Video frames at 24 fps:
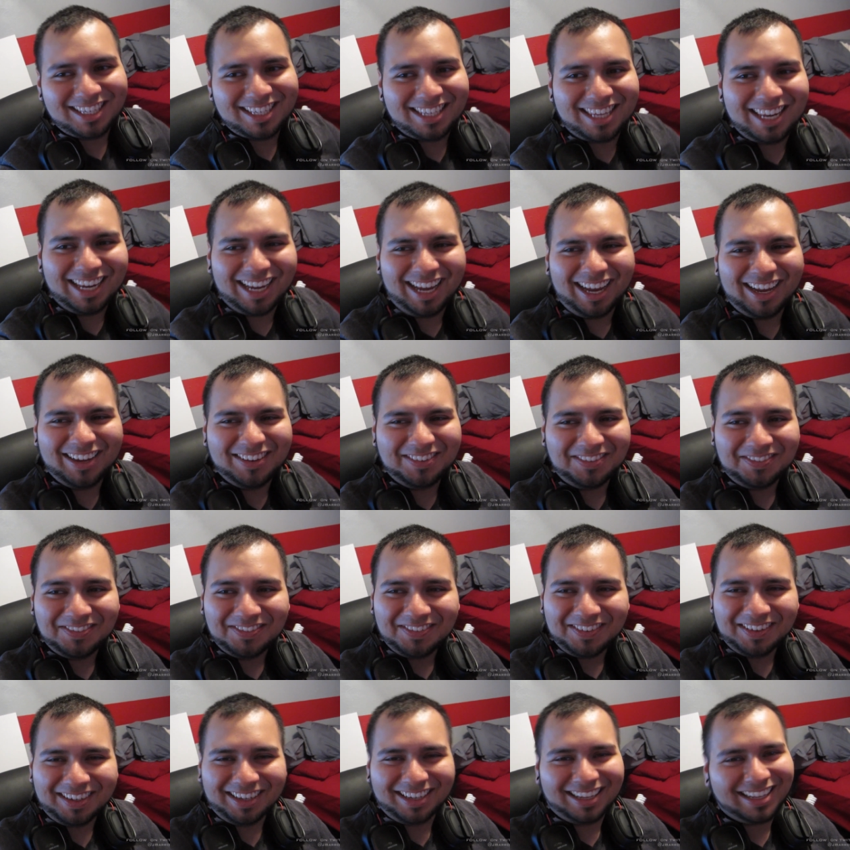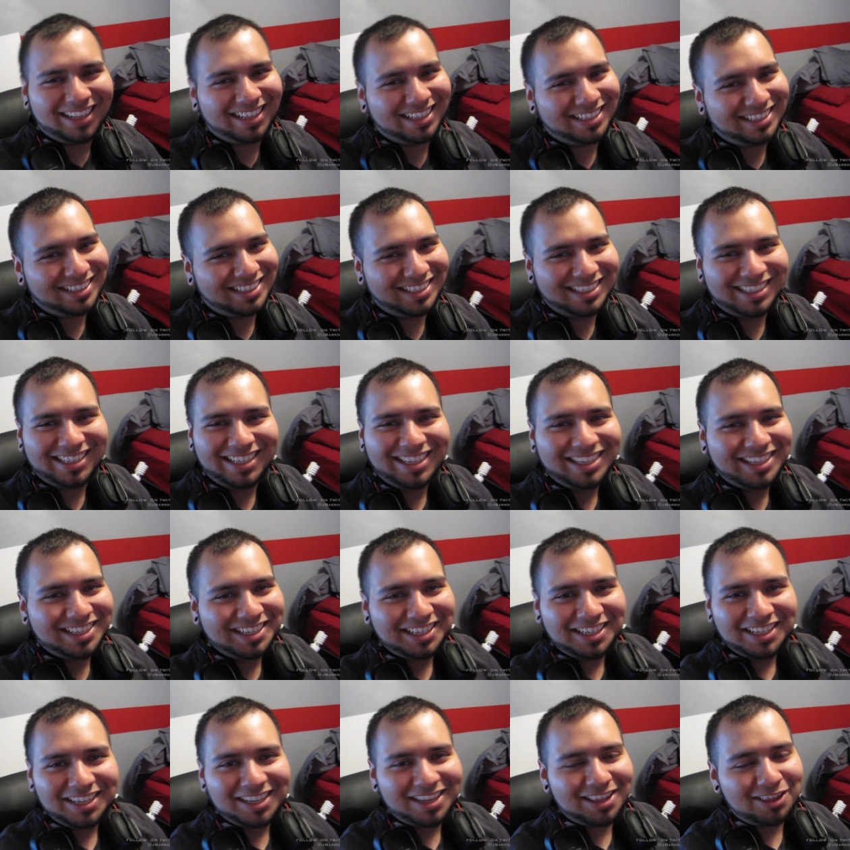stuff.
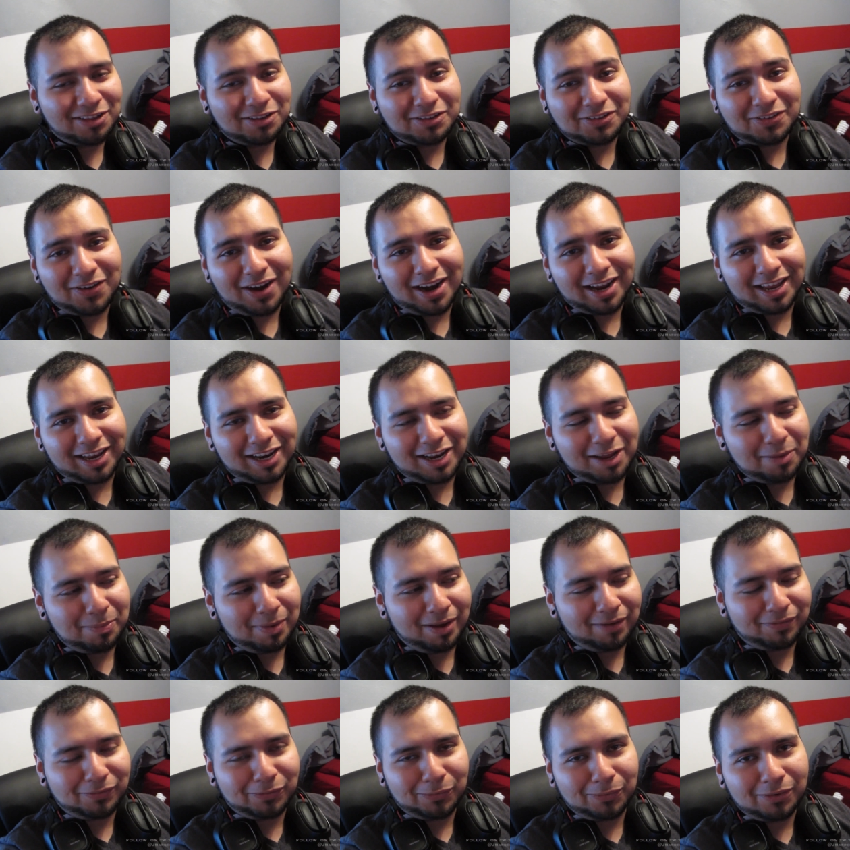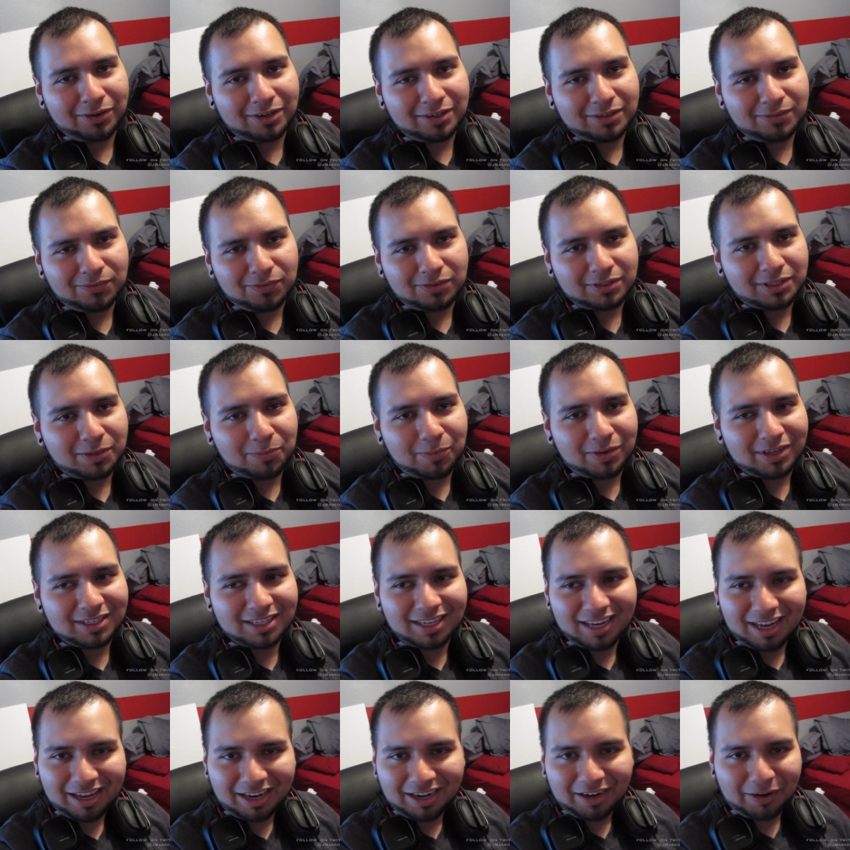she was cracking up afterwards for some
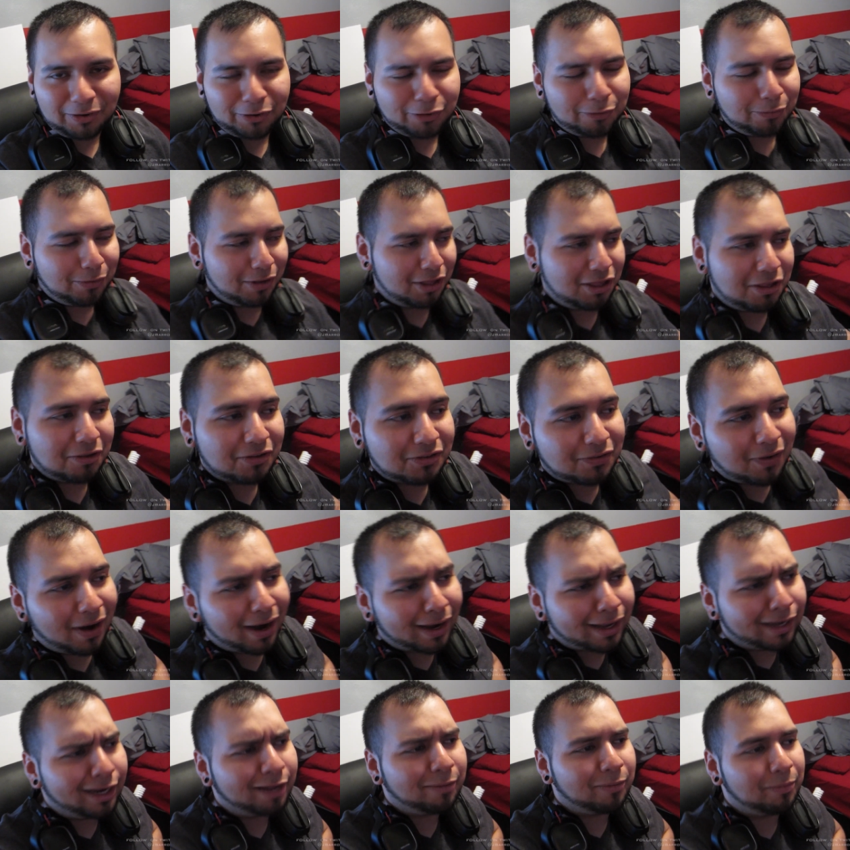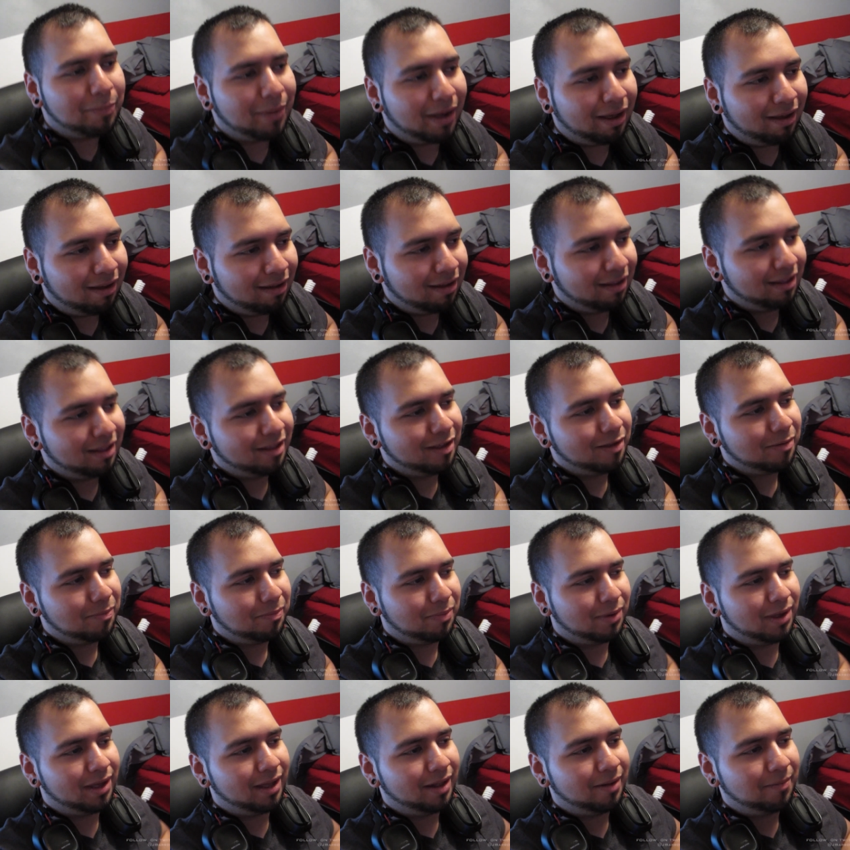reason. I didn't know what she was cracking up about,
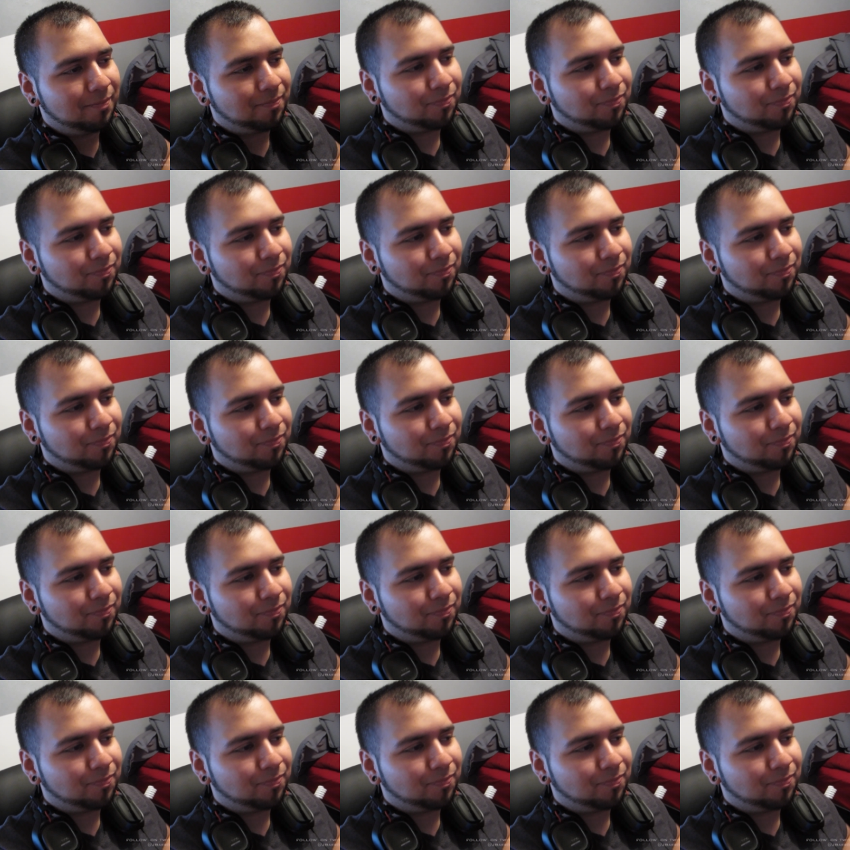but